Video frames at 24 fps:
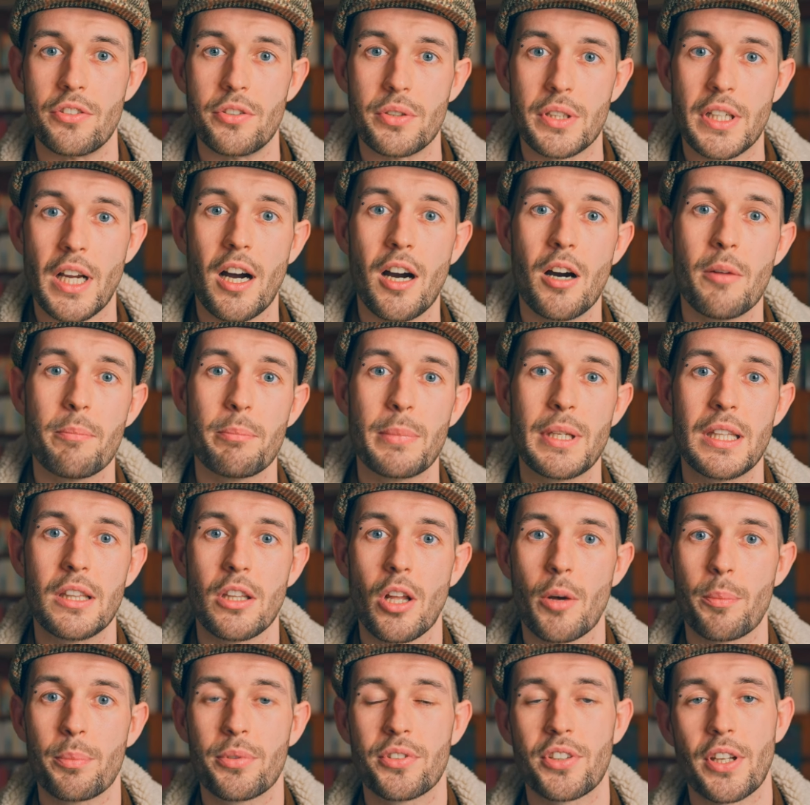You can't be
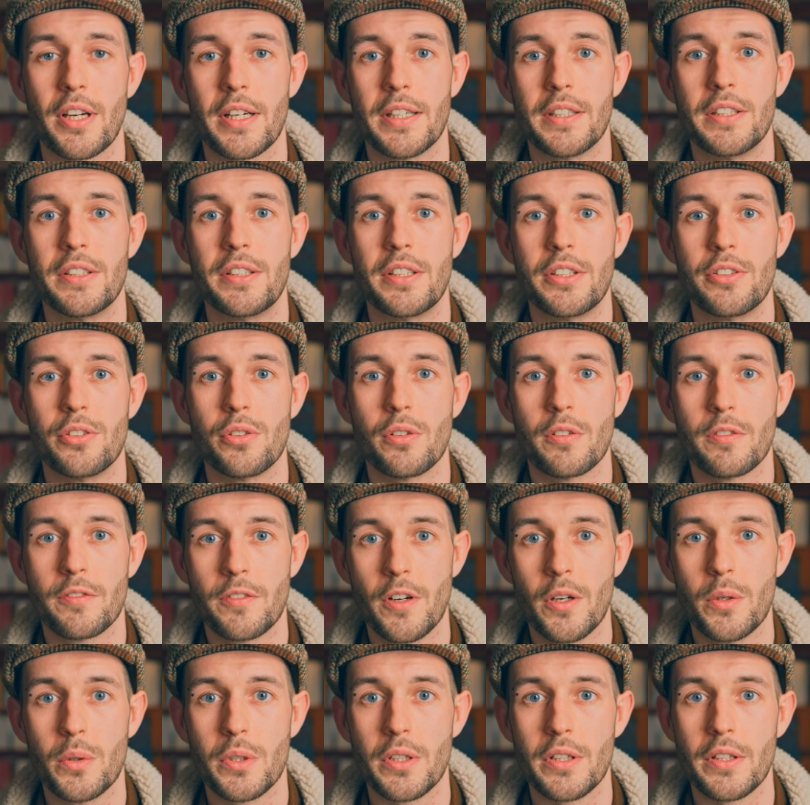lopsided in your
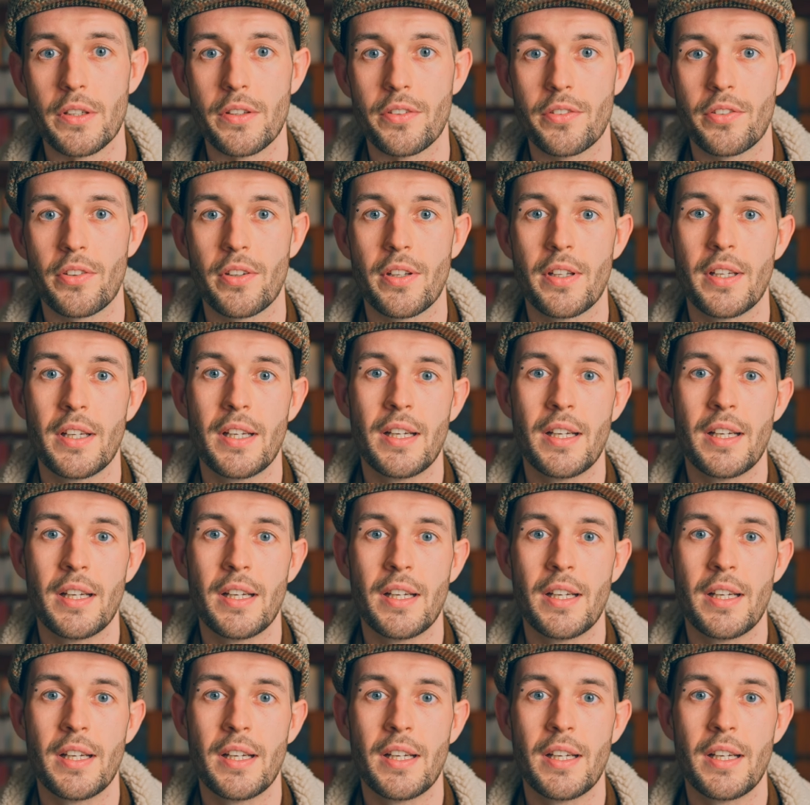focus.